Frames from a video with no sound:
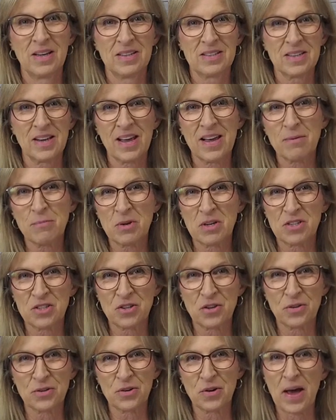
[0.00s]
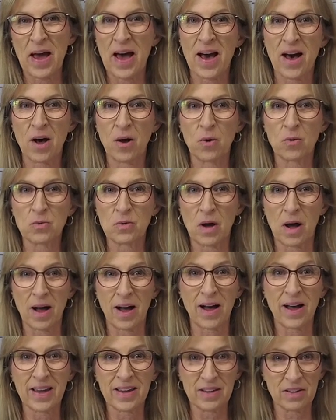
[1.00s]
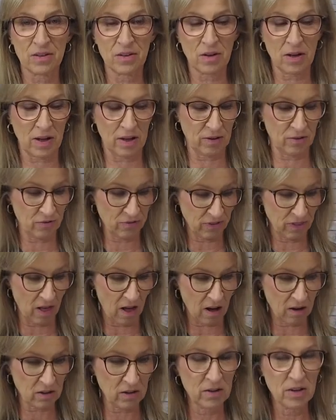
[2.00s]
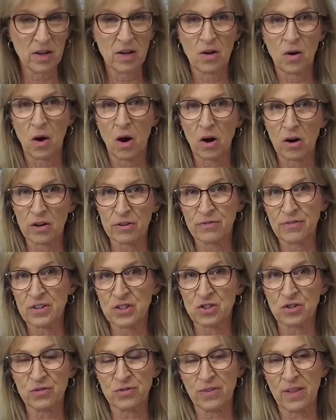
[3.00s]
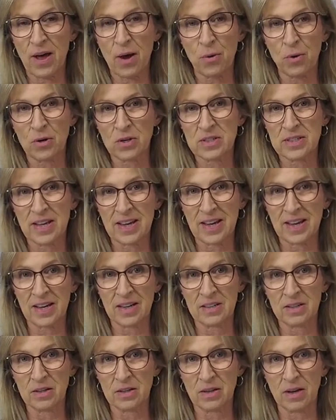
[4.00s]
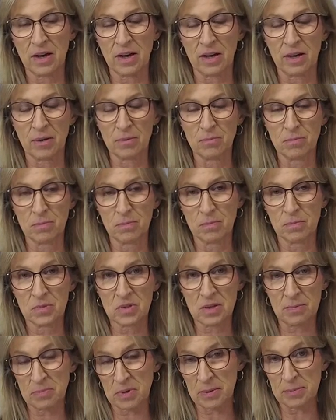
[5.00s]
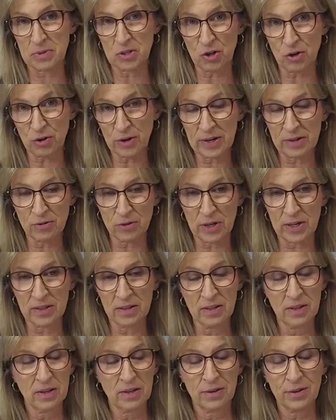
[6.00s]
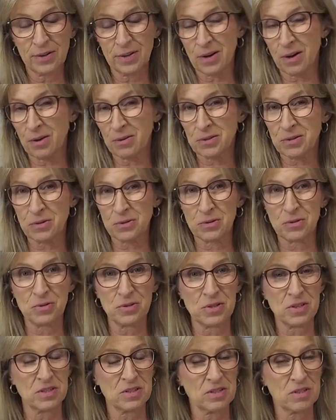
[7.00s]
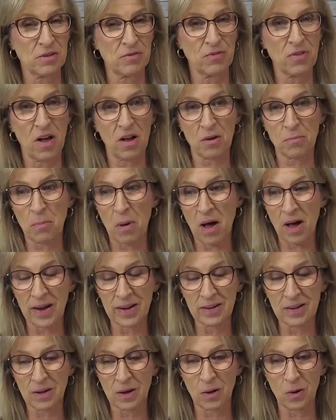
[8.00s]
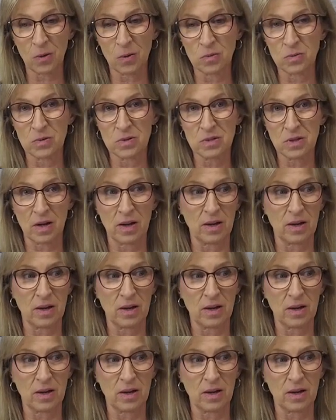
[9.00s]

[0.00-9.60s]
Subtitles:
Today I'm going to show you how I flock artificial flowers and sometimes greenery. You can also use this to flock pine cones.